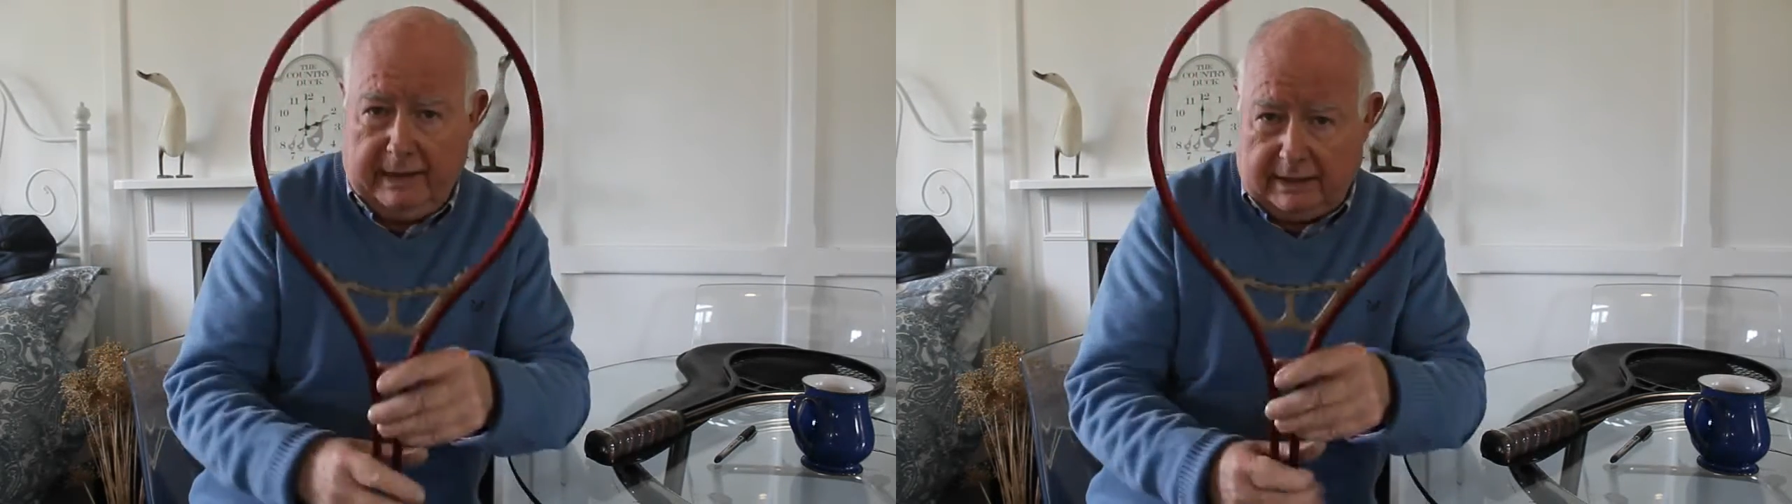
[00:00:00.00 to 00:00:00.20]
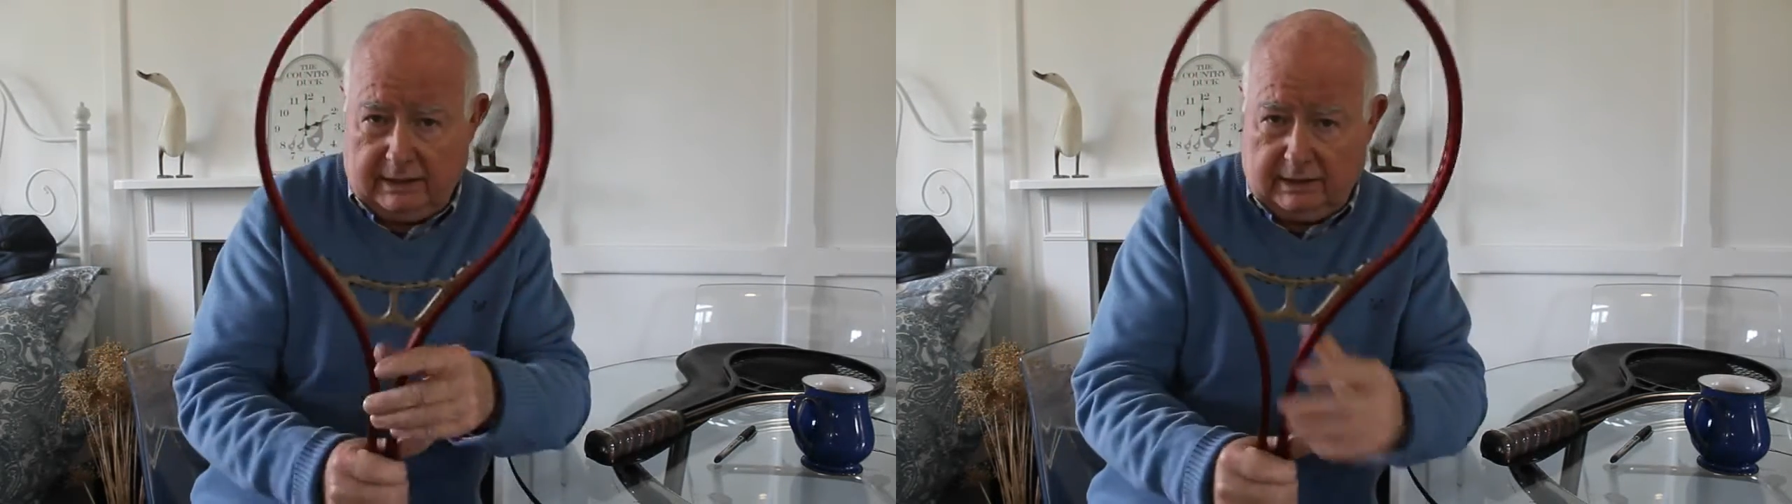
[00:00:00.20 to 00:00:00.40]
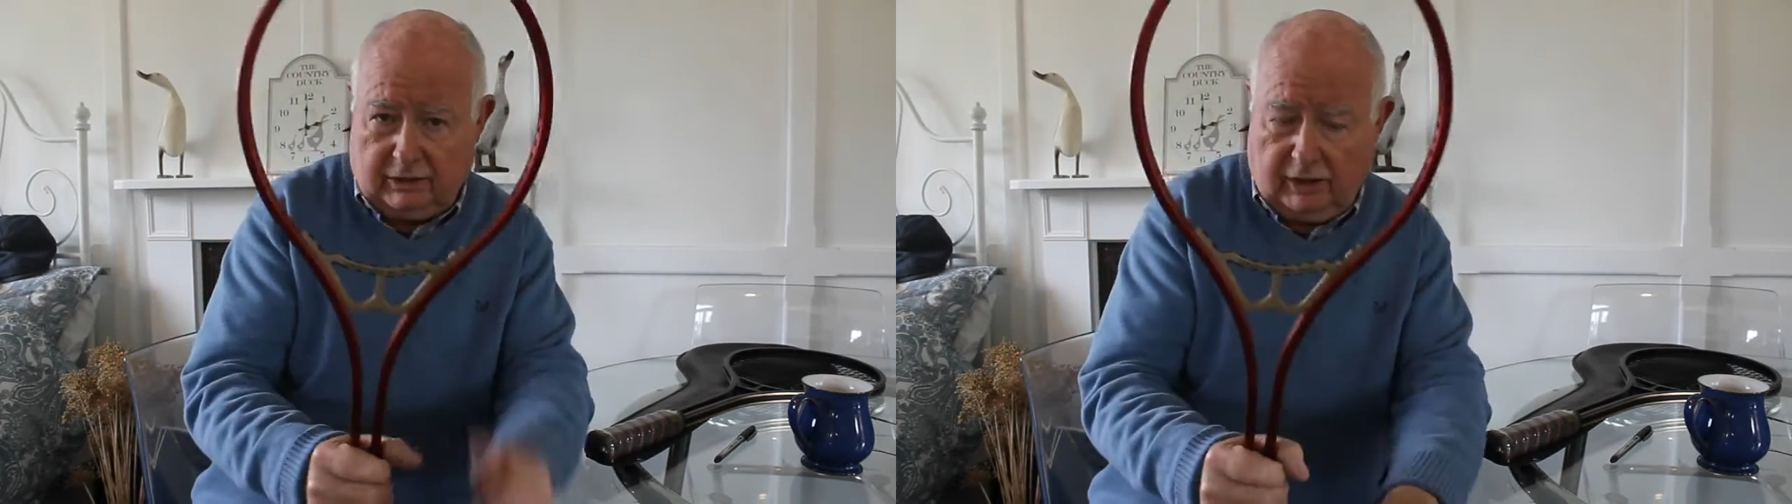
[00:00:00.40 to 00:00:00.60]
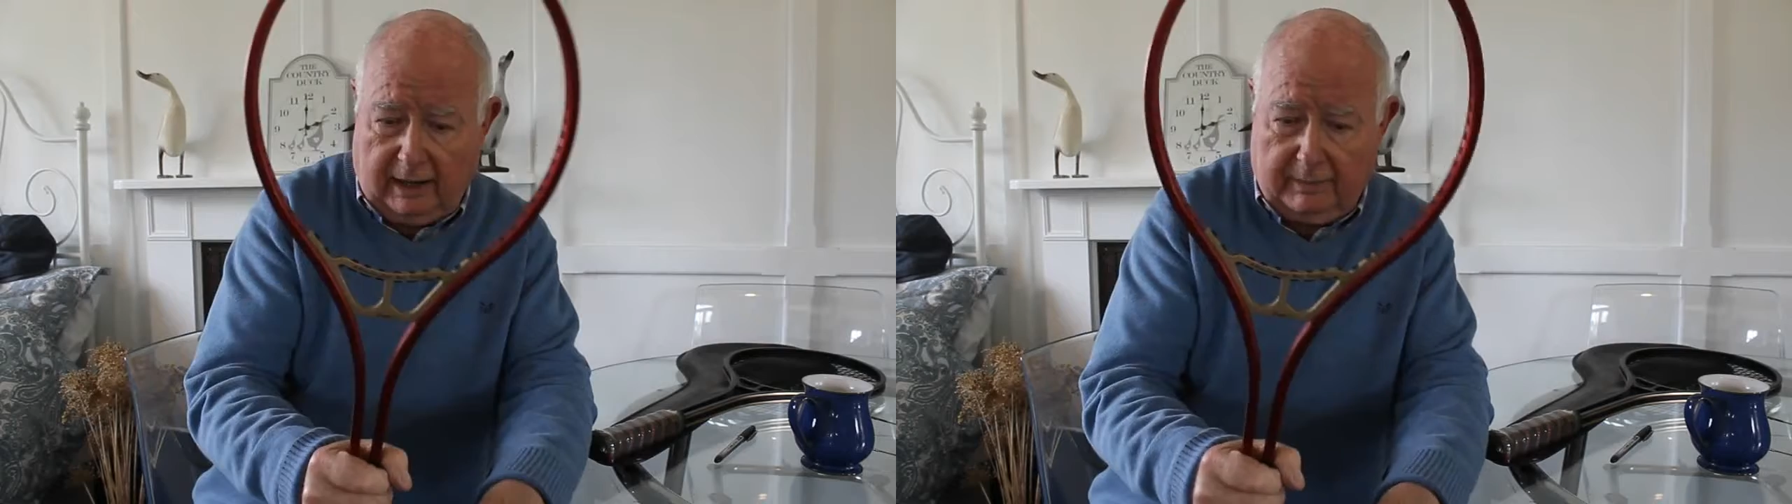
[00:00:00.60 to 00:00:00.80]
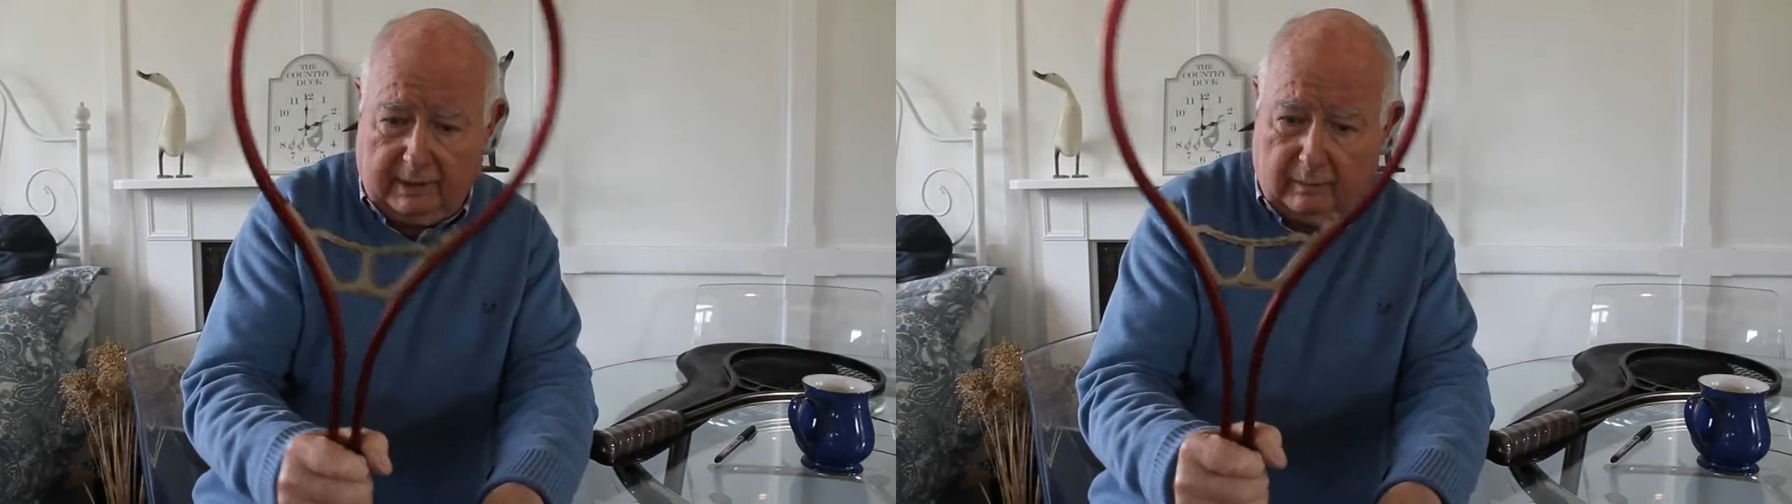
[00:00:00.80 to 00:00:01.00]
bend it to
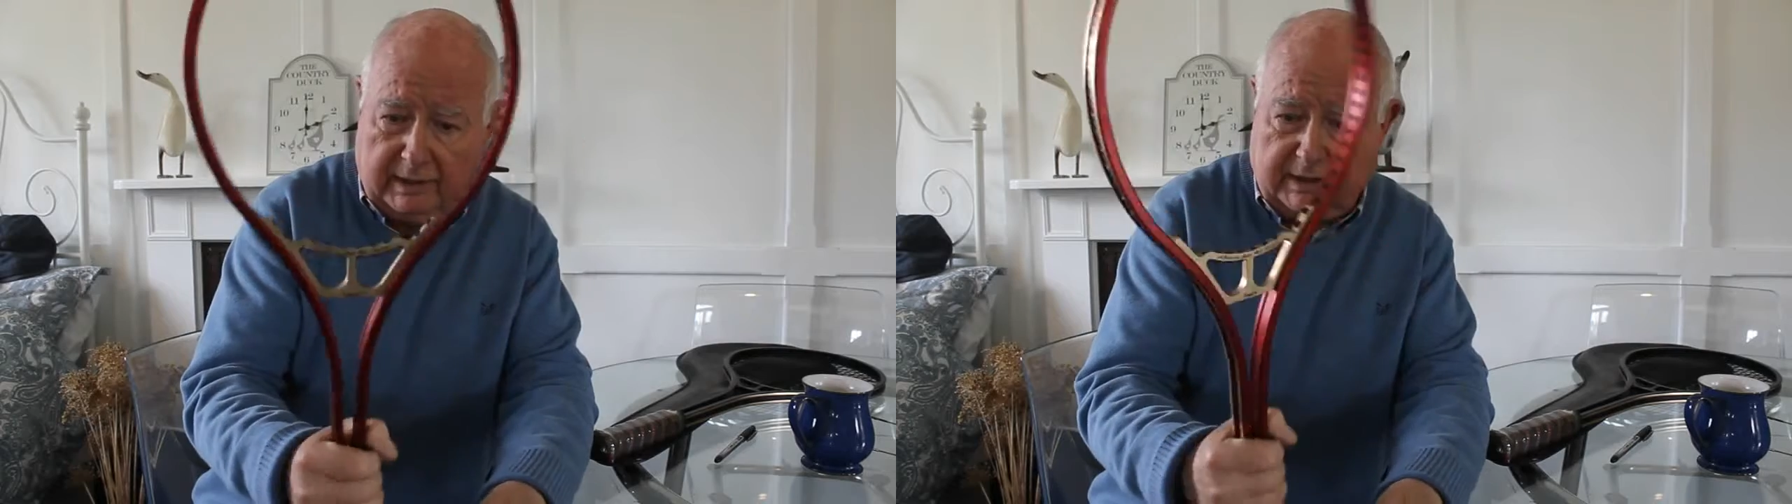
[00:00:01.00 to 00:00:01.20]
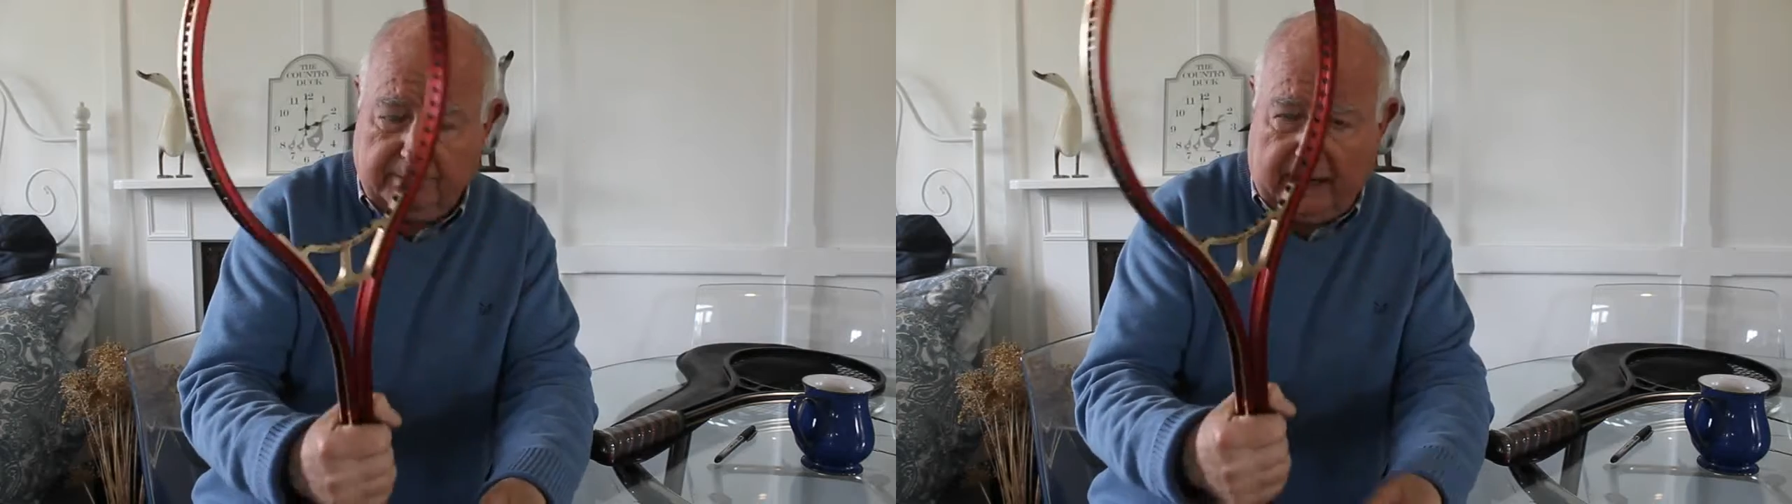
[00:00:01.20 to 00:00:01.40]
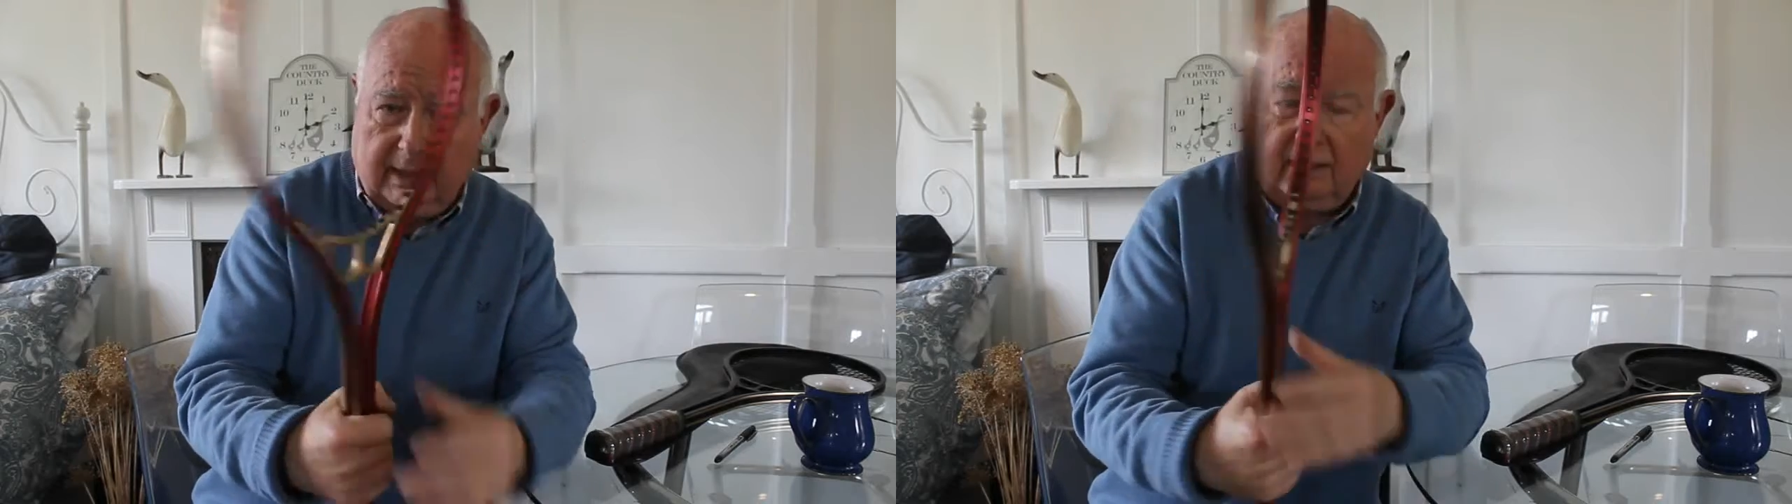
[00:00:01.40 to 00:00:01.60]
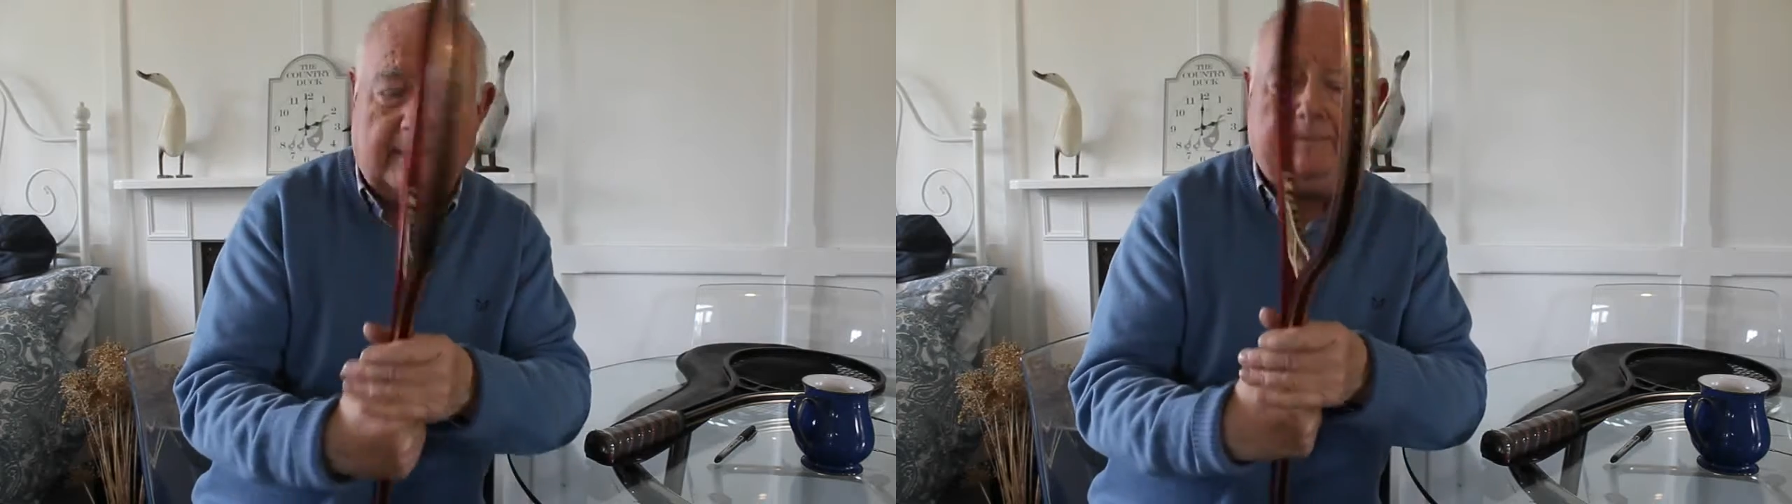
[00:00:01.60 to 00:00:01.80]
shape, and then when it's bent